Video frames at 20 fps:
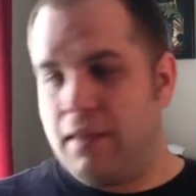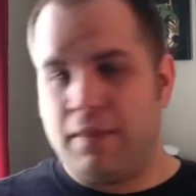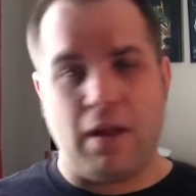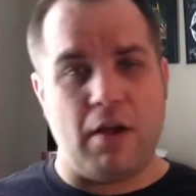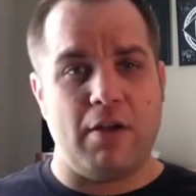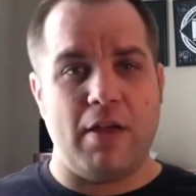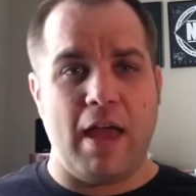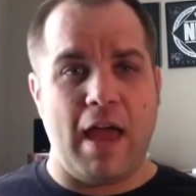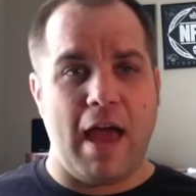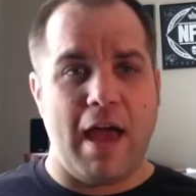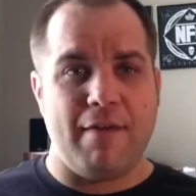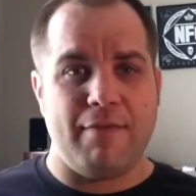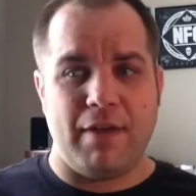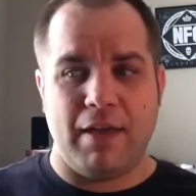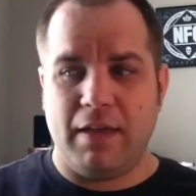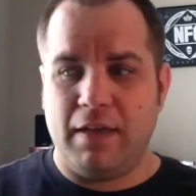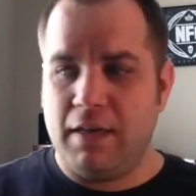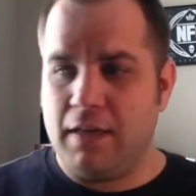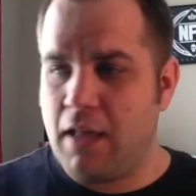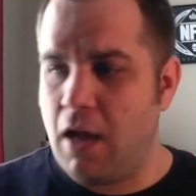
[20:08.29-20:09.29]
there you have
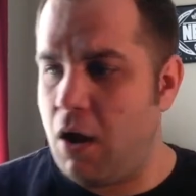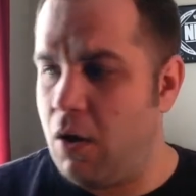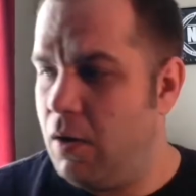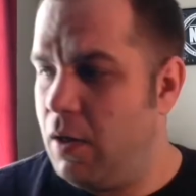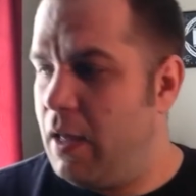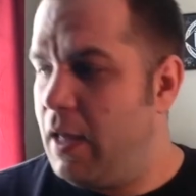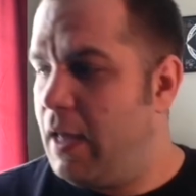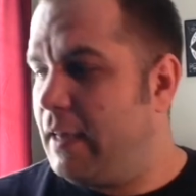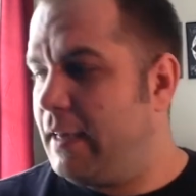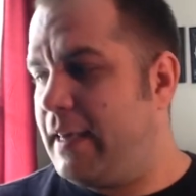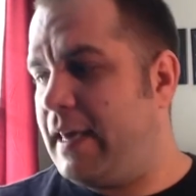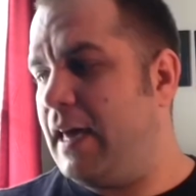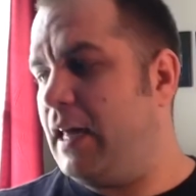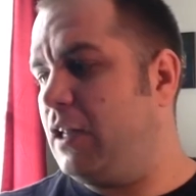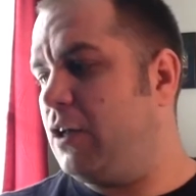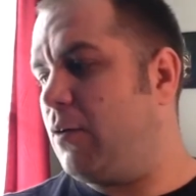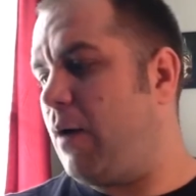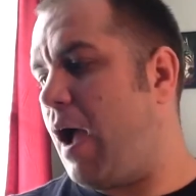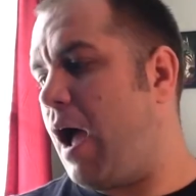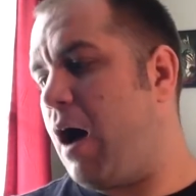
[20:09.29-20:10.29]
it, you know
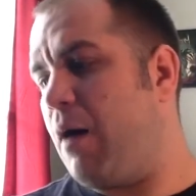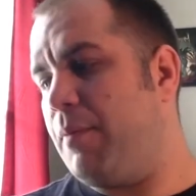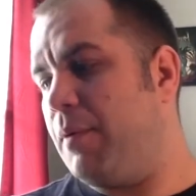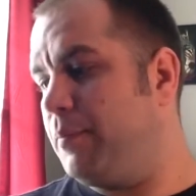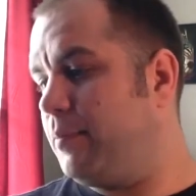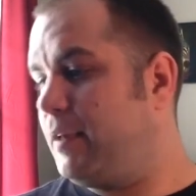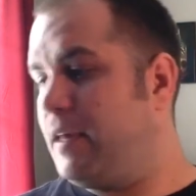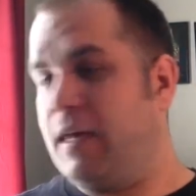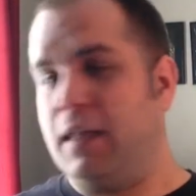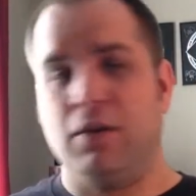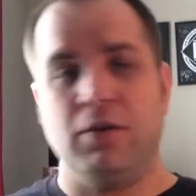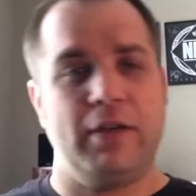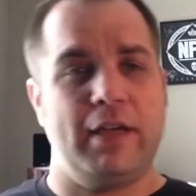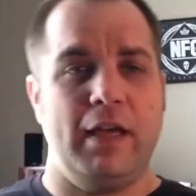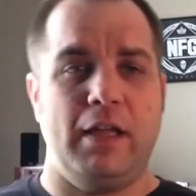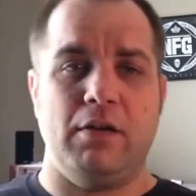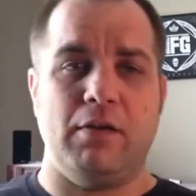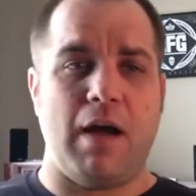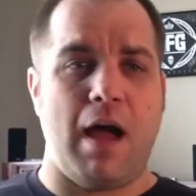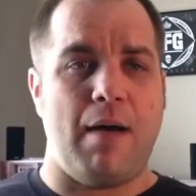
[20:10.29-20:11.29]
killer album, killer,
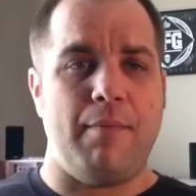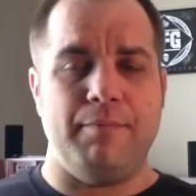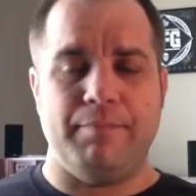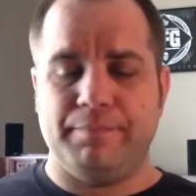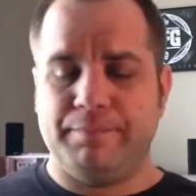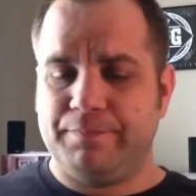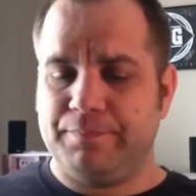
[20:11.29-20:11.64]
killer album.